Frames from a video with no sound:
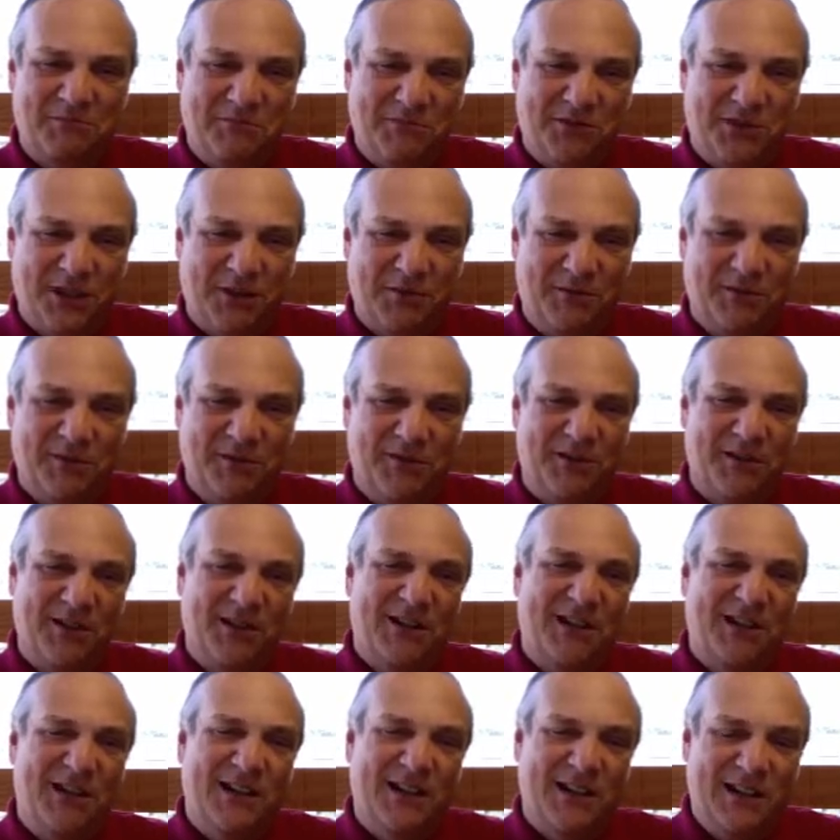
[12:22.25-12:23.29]
summer
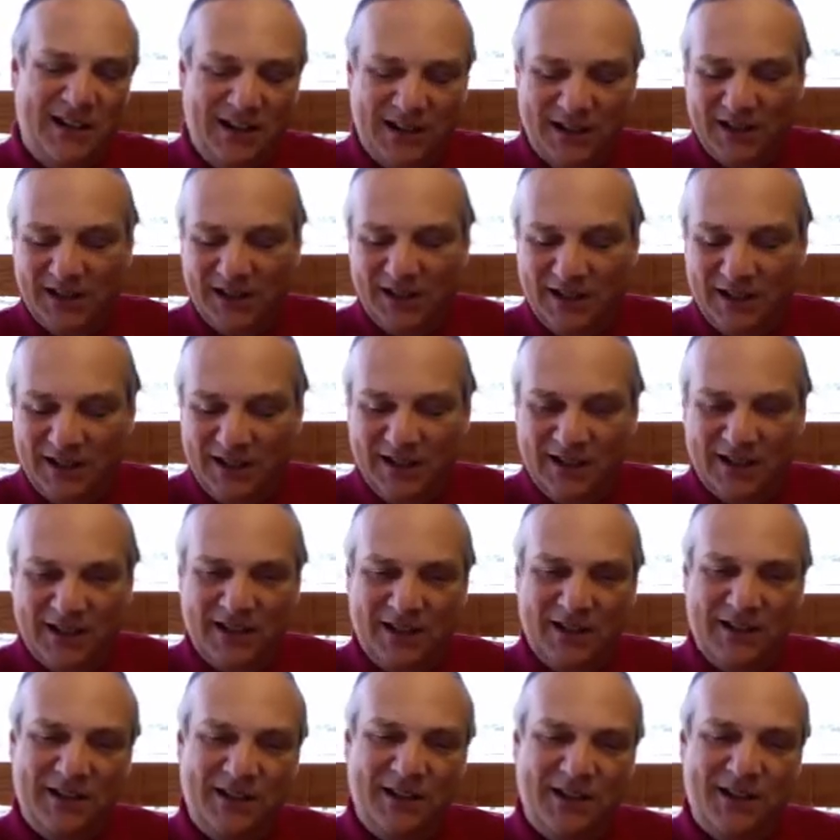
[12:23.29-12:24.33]
and
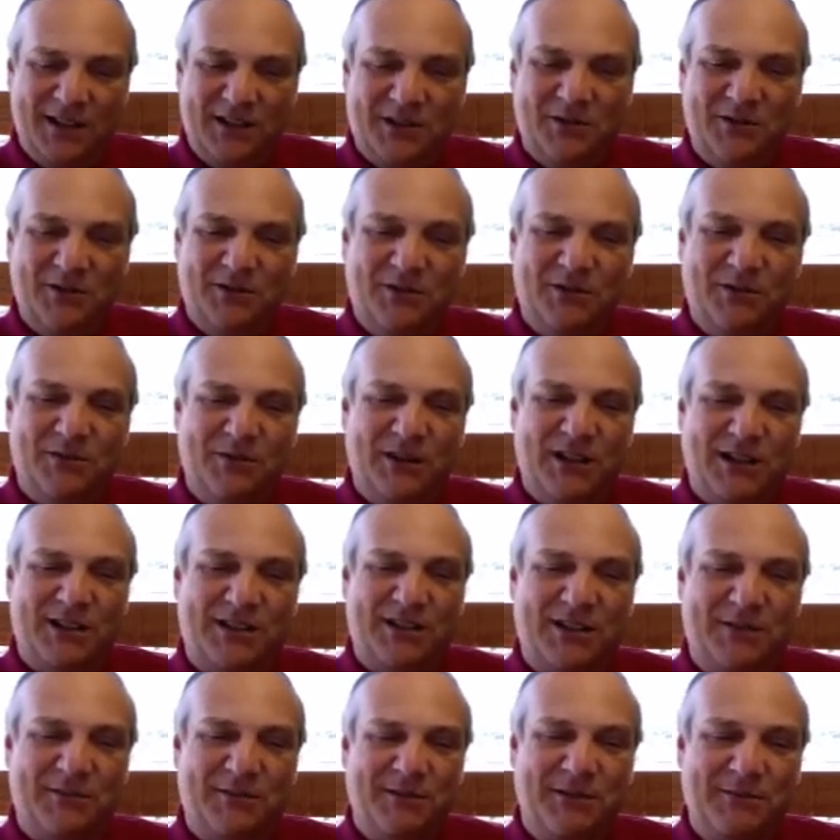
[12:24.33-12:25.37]
a cool, wet
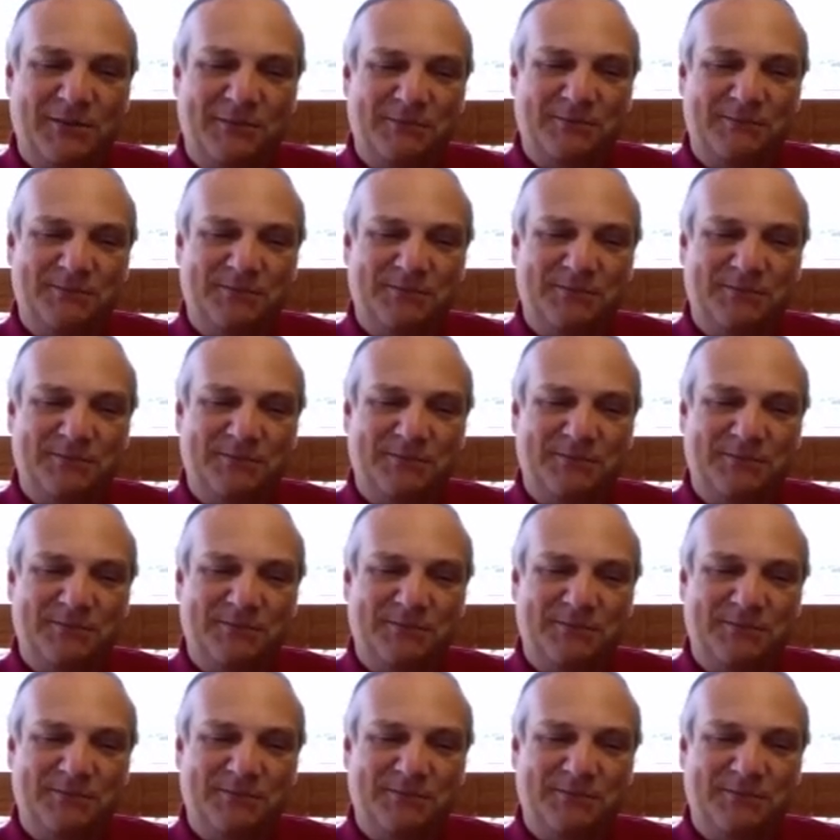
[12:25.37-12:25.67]
summer.